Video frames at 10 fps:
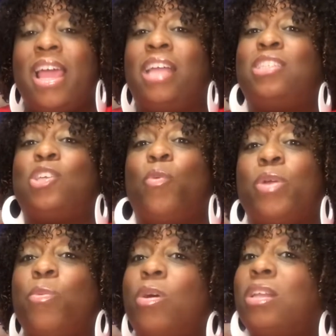And so
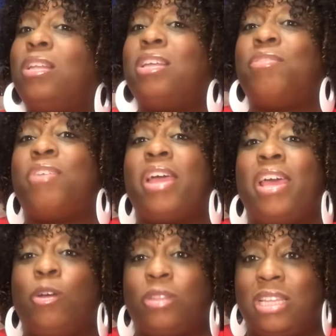we want to live
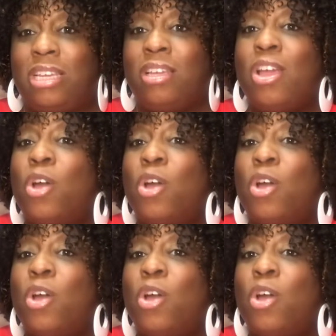healthy.